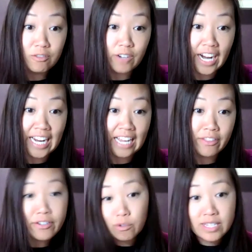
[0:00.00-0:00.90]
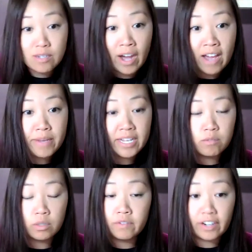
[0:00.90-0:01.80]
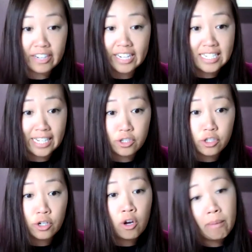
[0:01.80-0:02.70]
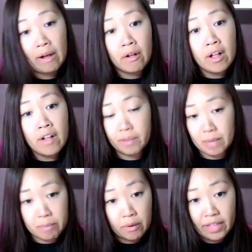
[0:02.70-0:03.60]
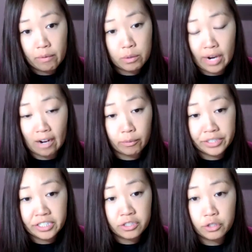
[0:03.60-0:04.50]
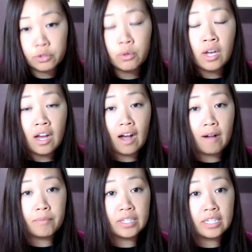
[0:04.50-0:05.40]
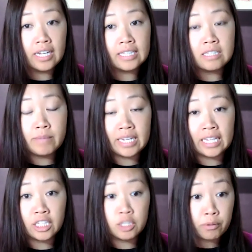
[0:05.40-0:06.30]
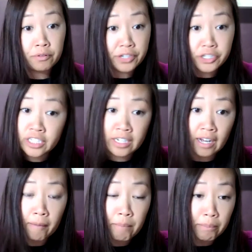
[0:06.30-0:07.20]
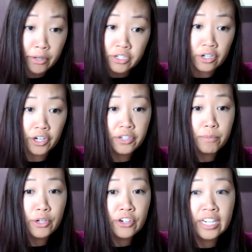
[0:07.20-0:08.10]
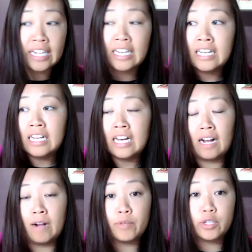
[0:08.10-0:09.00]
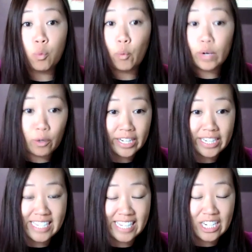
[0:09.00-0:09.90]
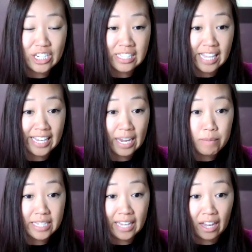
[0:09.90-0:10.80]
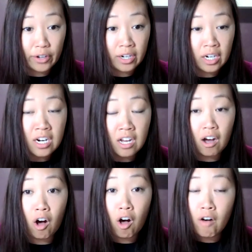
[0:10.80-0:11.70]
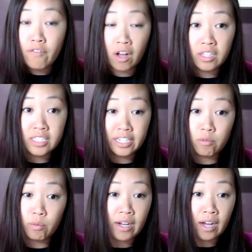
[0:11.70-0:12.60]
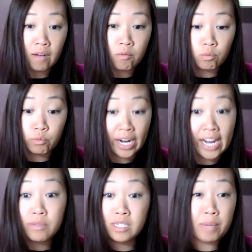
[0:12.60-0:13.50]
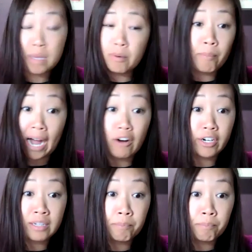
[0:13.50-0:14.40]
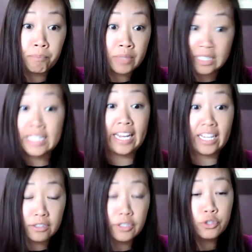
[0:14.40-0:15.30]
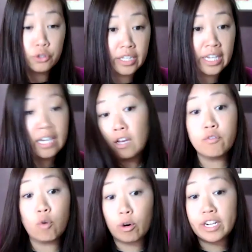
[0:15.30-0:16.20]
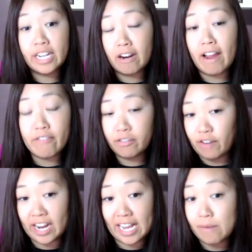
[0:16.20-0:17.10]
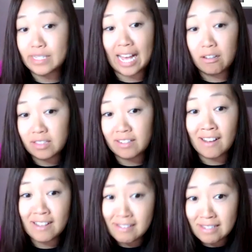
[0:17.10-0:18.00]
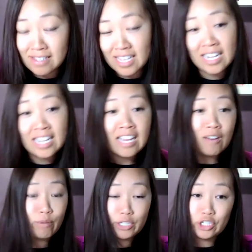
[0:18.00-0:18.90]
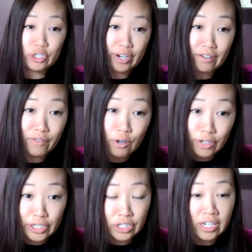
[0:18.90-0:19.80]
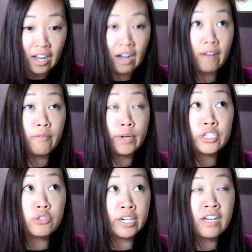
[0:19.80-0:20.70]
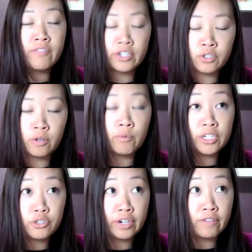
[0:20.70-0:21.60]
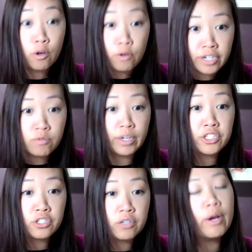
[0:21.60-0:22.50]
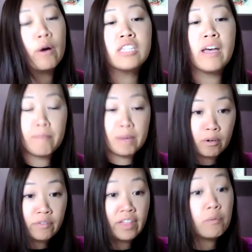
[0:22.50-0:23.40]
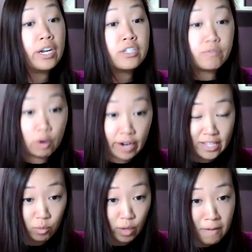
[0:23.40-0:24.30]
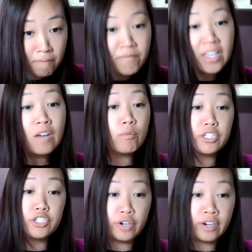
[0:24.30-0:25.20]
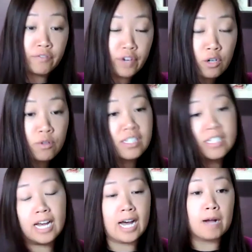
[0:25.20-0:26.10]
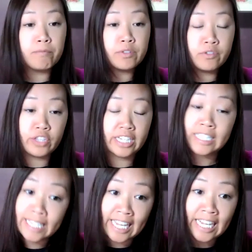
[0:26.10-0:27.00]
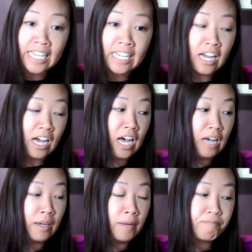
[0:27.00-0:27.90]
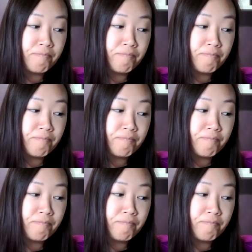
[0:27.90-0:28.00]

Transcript: right? And there's a reason why, because we were very intentional about the people that we were outreaching to, um, uh, limited English proficient uh, members in our community, um, 20 organizations that came together, all volunteer uh, ran. It was a people powered clinic literally for a year every friday i was out there hustling registering voters uh, registering not reg- registering voters register we also had people they wanted to vote as well registering folks um, for the clinic uh,